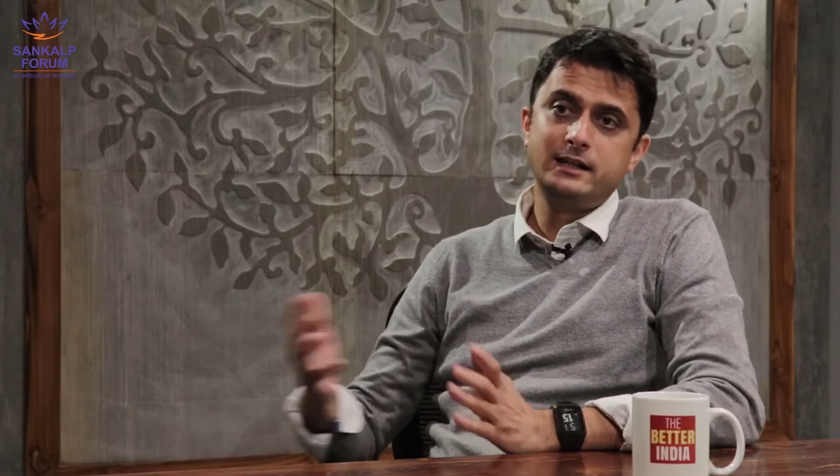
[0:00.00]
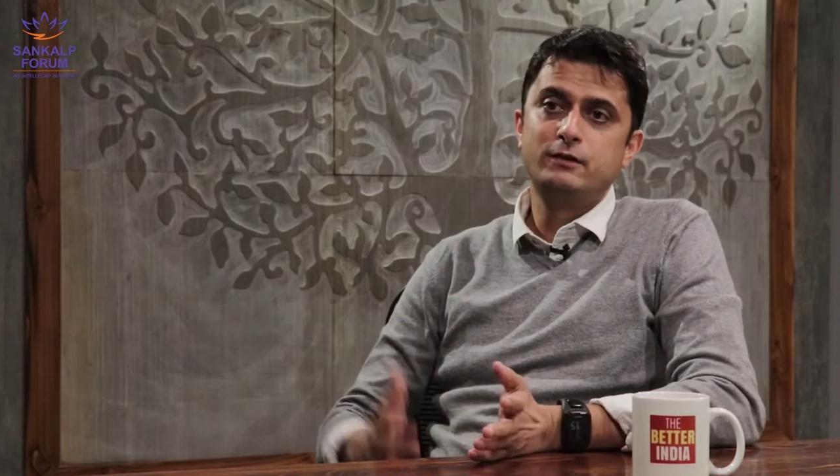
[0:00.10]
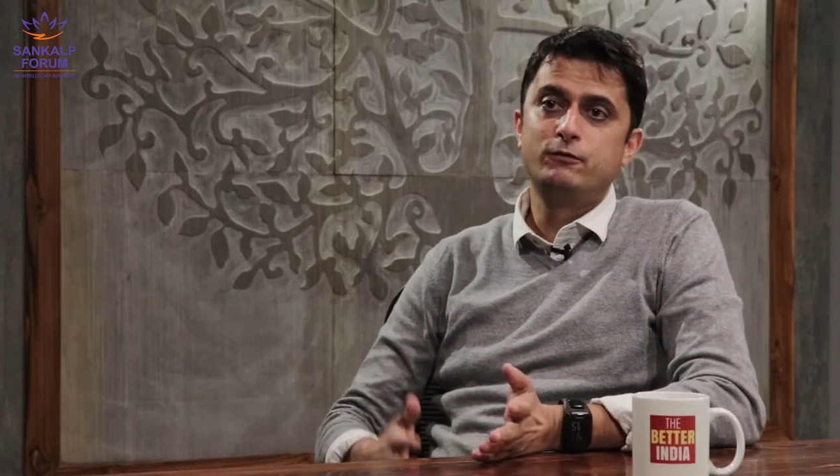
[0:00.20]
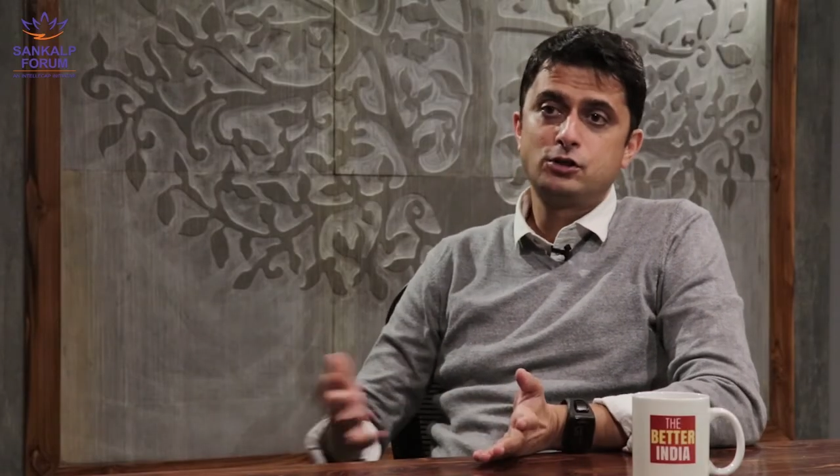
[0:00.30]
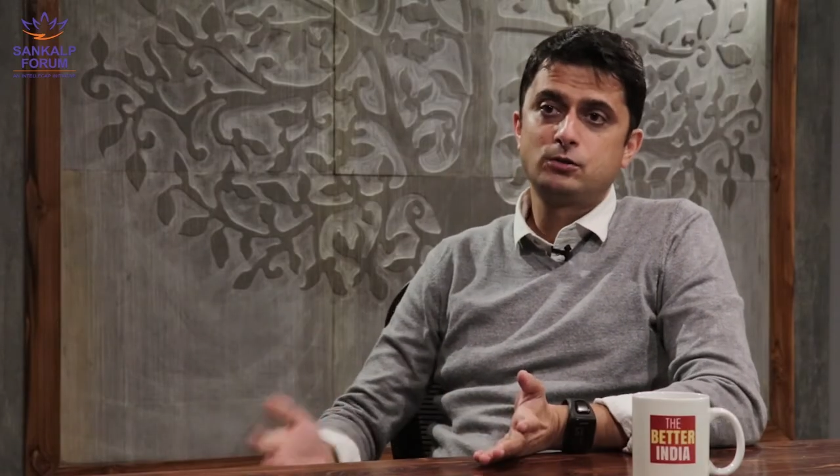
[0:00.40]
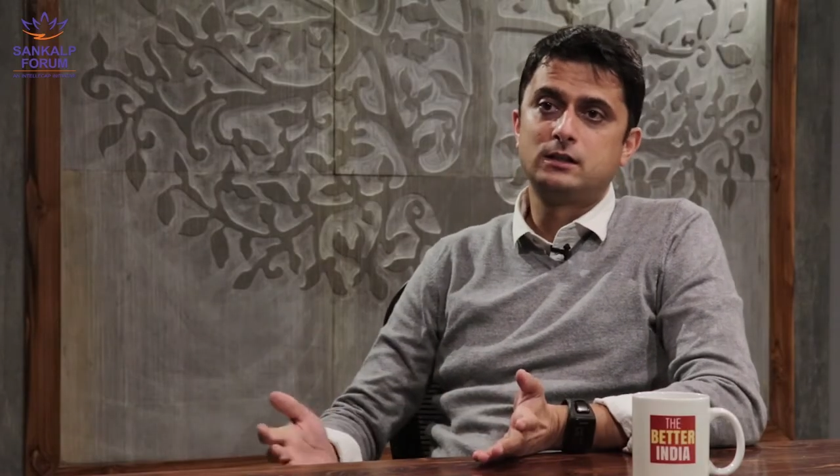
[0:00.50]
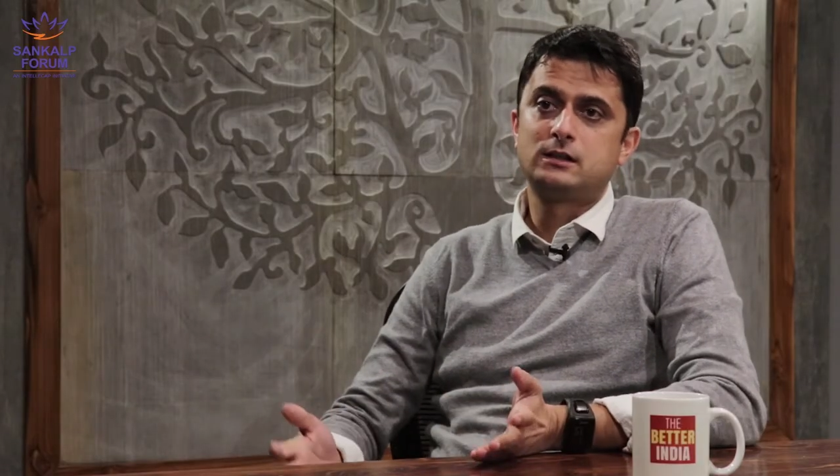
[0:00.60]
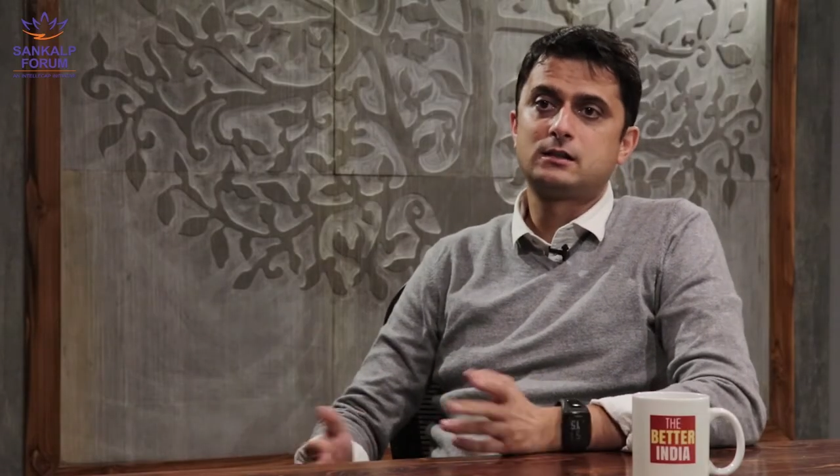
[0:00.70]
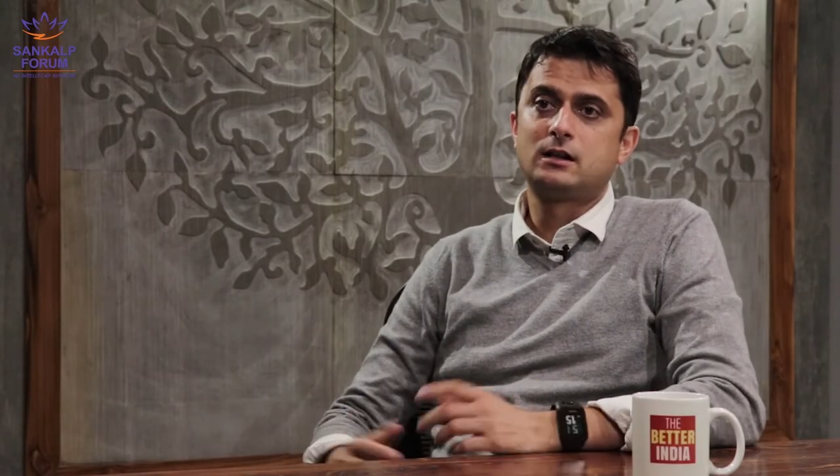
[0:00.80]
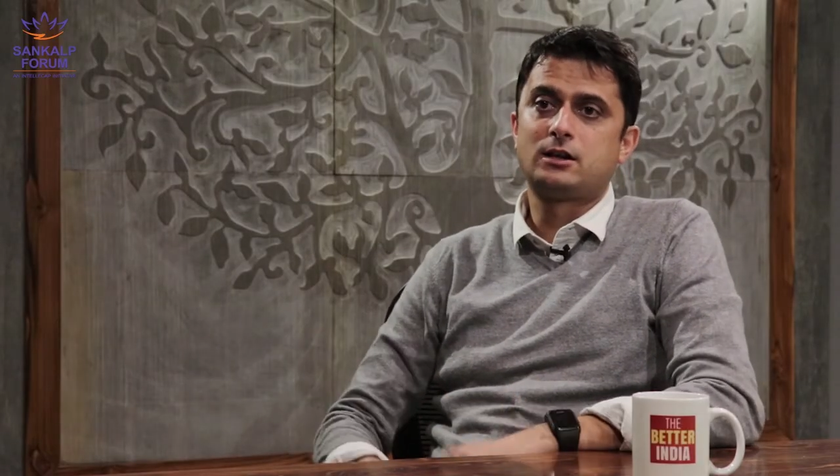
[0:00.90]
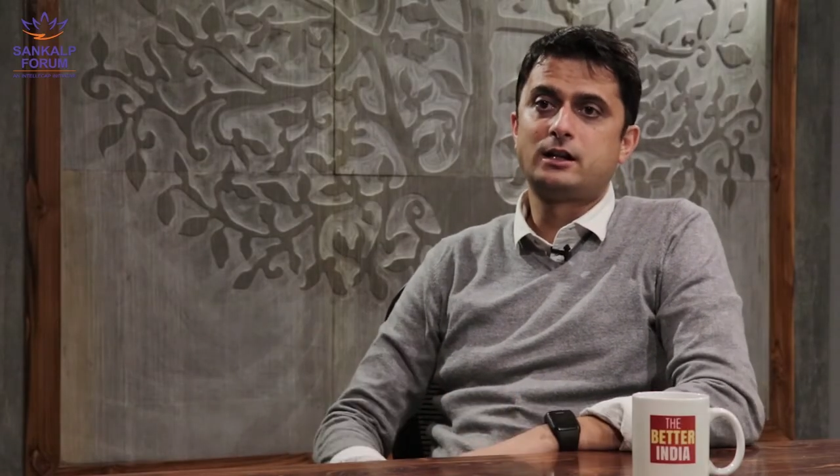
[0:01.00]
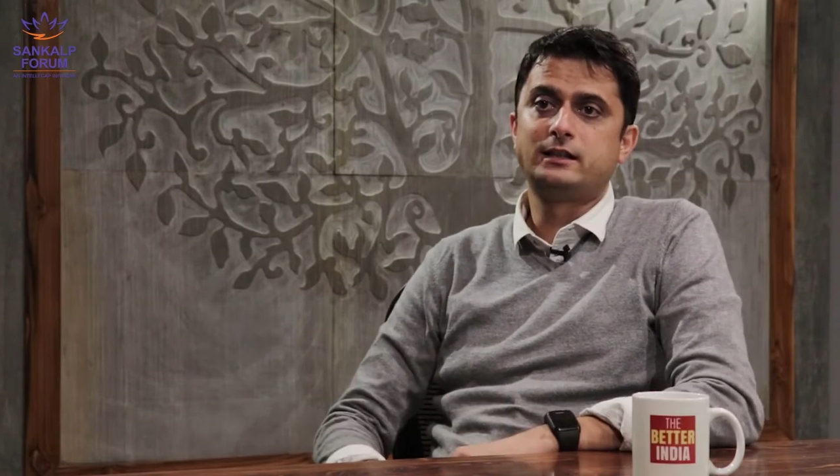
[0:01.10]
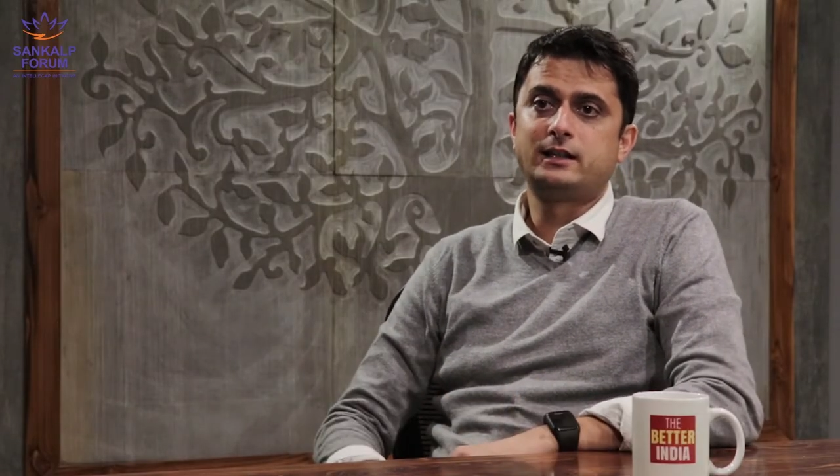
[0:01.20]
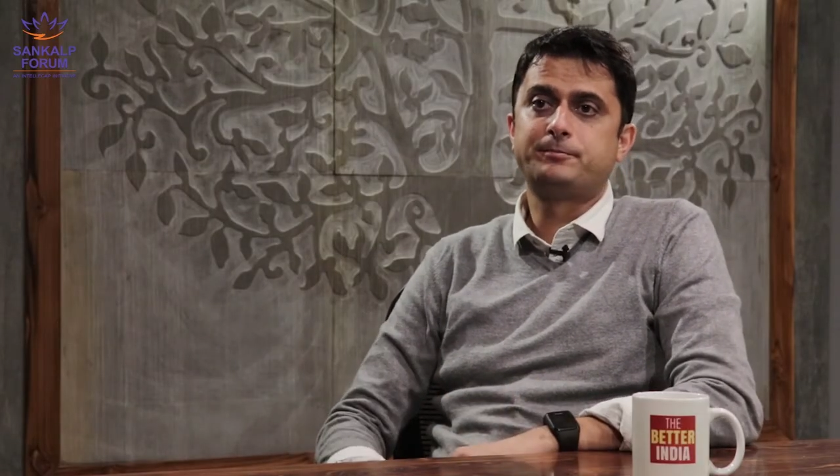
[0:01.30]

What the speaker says: the individuals running